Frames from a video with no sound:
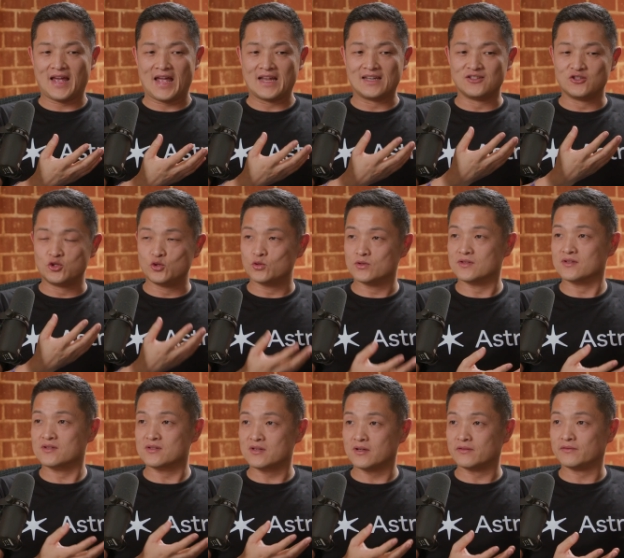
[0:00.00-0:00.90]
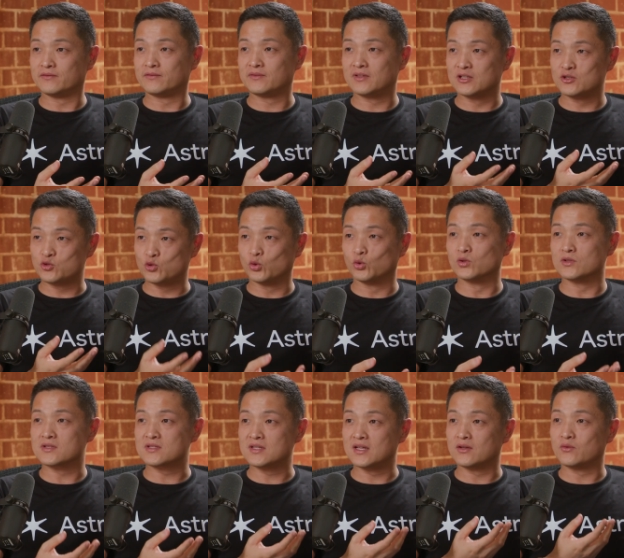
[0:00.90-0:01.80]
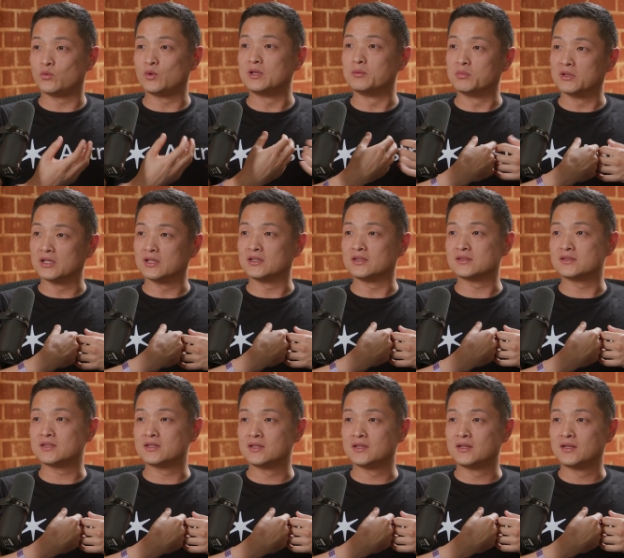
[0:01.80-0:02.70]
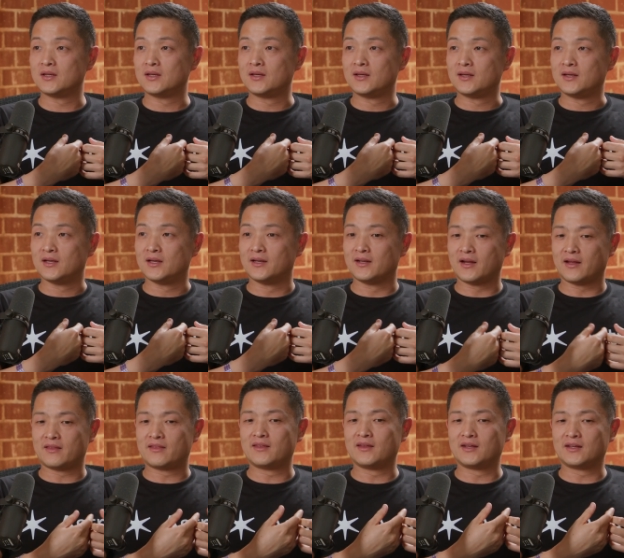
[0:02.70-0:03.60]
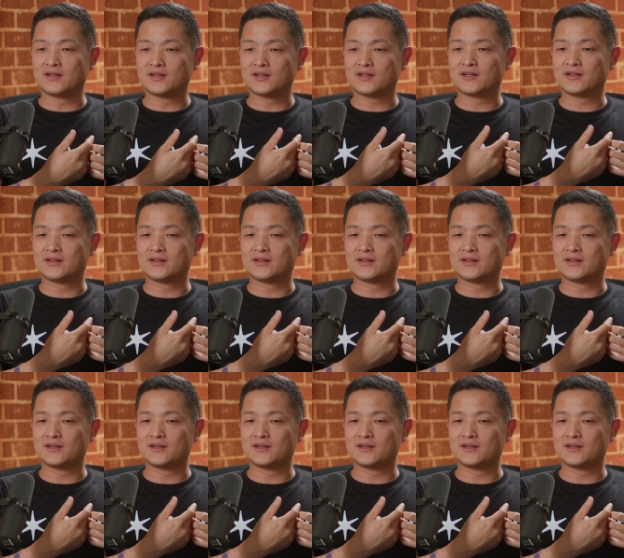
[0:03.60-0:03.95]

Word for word: end users of the tools that we build. And I think